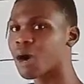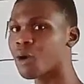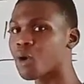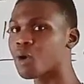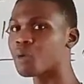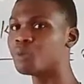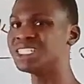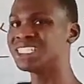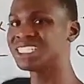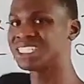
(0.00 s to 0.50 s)

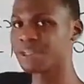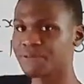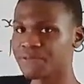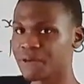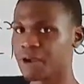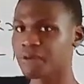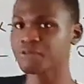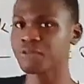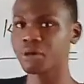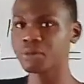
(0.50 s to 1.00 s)
one will be
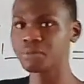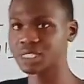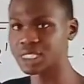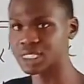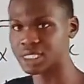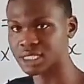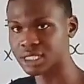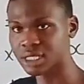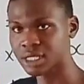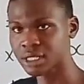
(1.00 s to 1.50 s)
different from
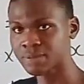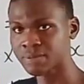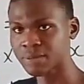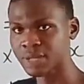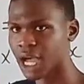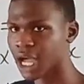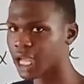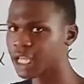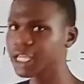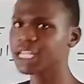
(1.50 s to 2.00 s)
this.
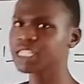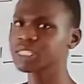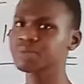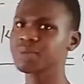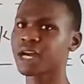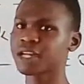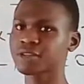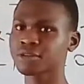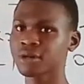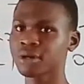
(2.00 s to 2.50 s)
Are you getting me
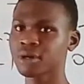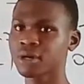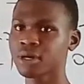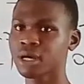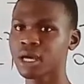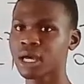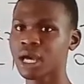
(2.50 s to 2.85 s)
at all?